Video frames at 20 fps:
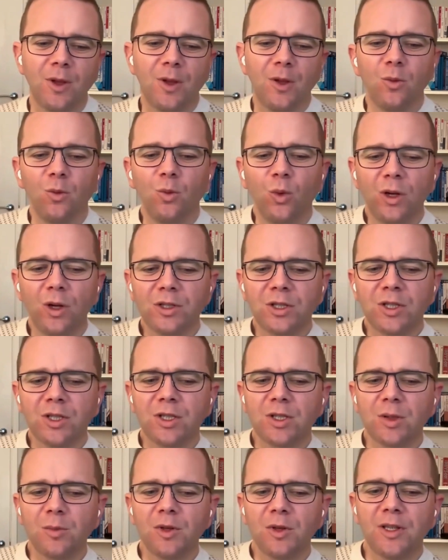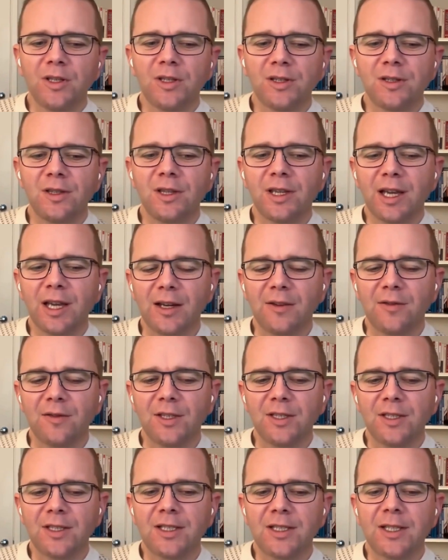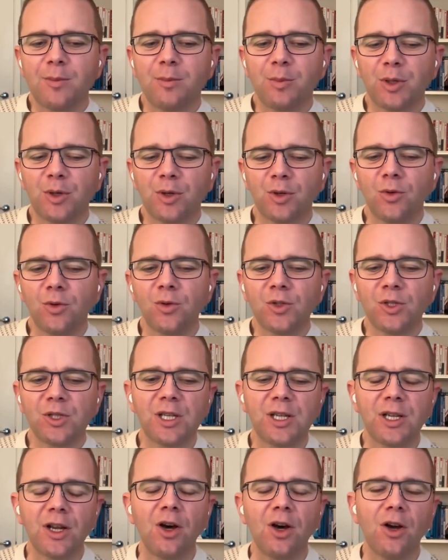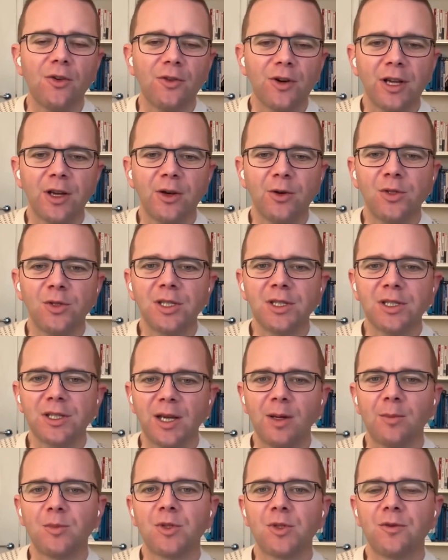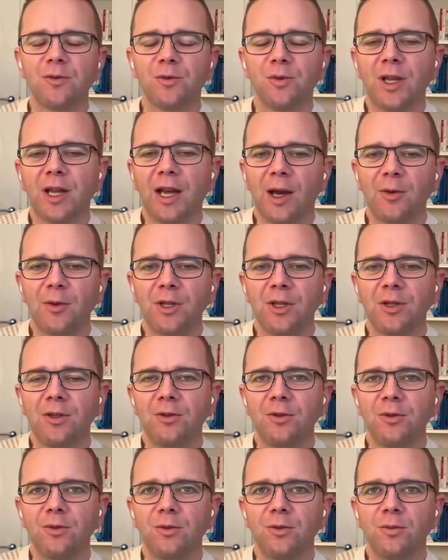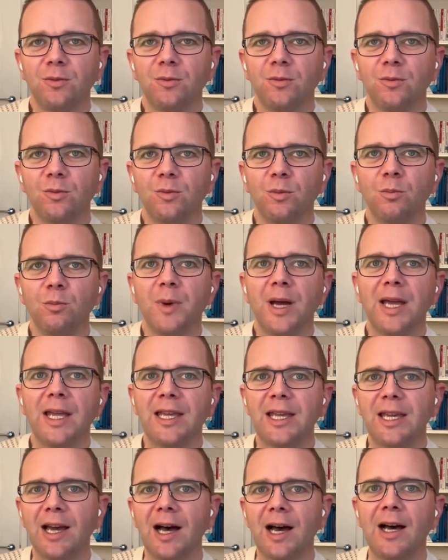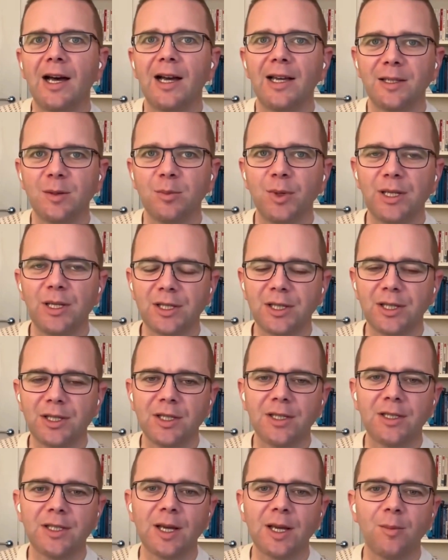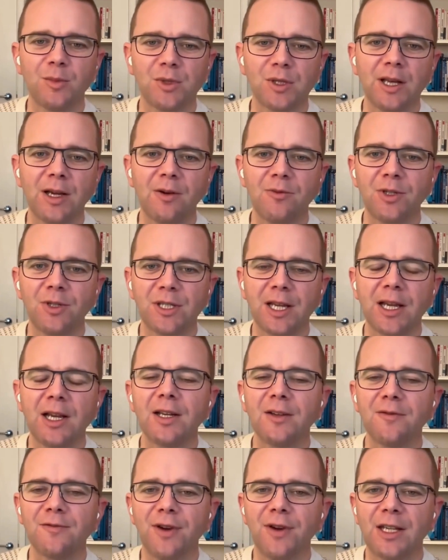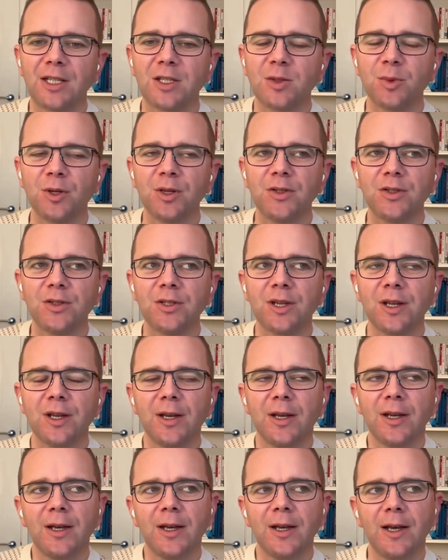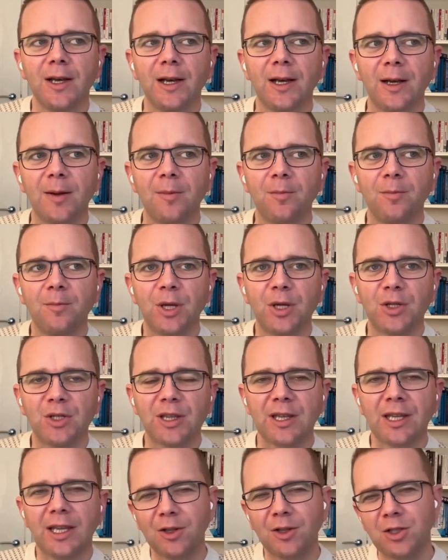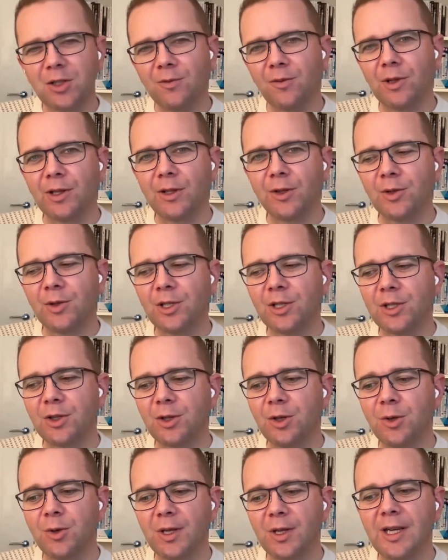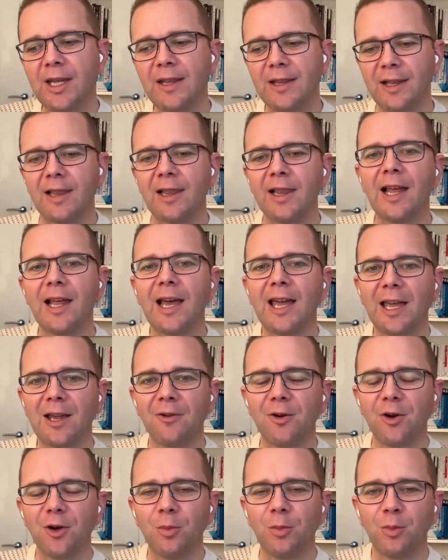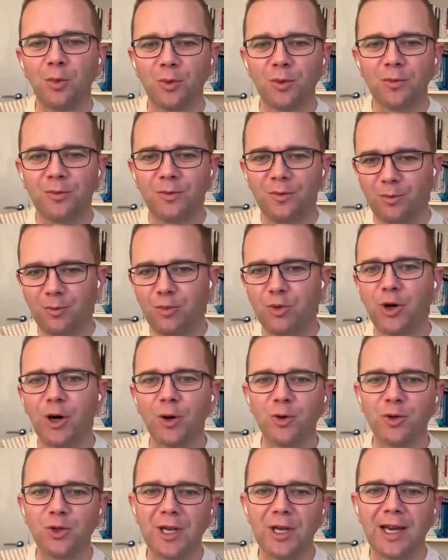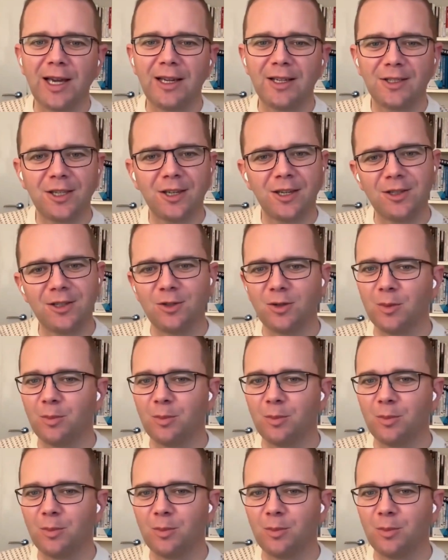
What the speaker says: What's some of the kind of the typical scenarios in terms of how you may guide a business in terms of that return investment? Because I think, as you've alluded to, you can either layer up projects, you can do a